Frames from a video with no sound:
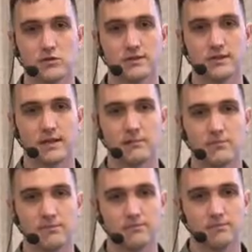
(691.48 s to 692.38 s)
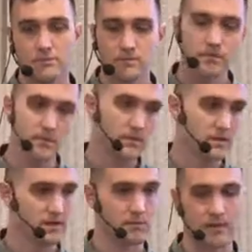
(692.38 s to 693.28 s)
in
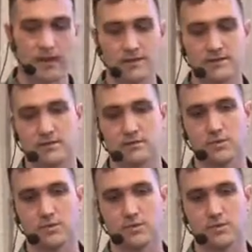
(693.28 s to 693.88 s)
some cases,